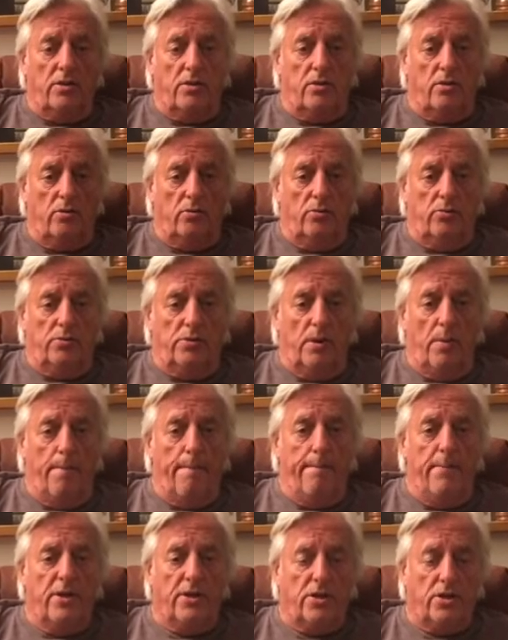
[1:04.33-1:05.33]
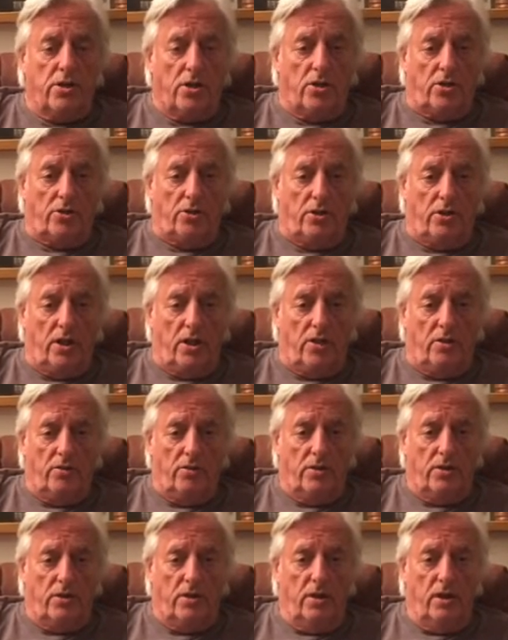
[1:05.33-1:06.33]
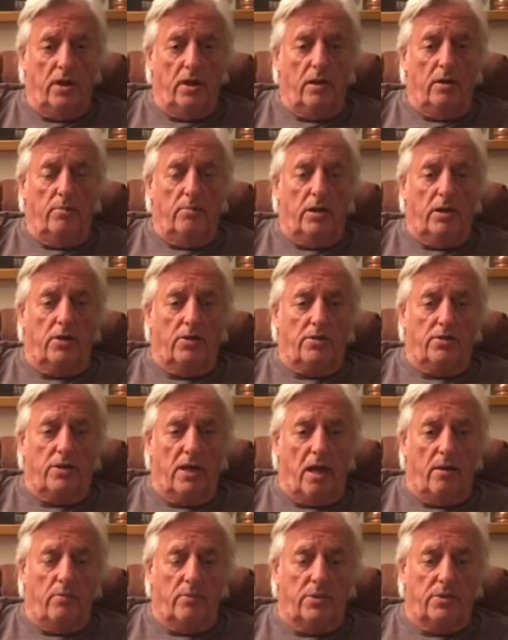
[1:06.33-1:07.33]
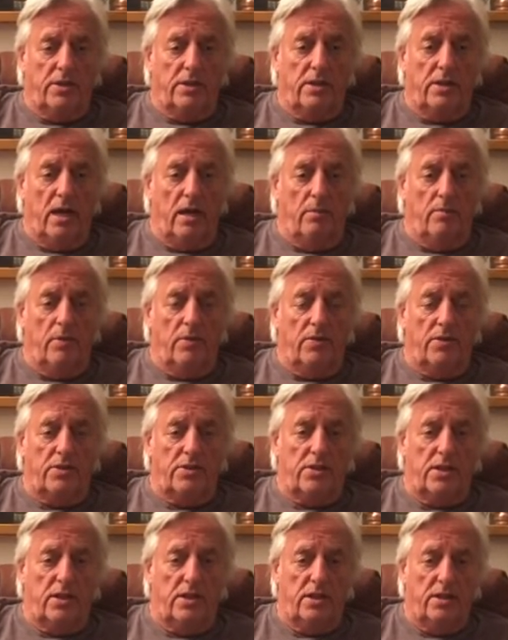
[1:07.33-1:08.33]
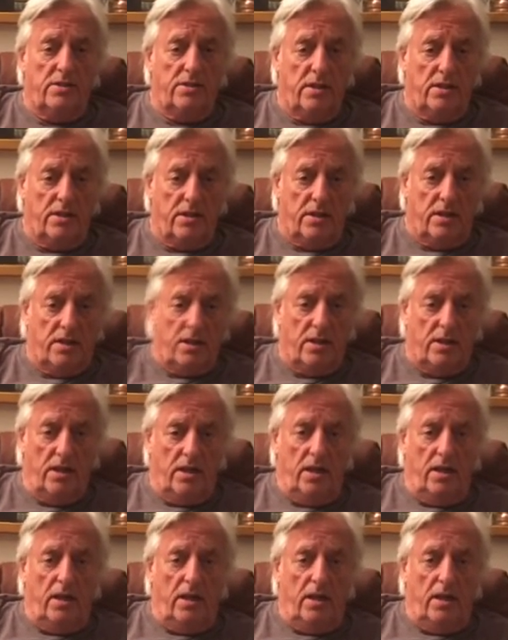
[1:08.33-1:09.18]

is called the Mishcon note because that was the name of the solicitor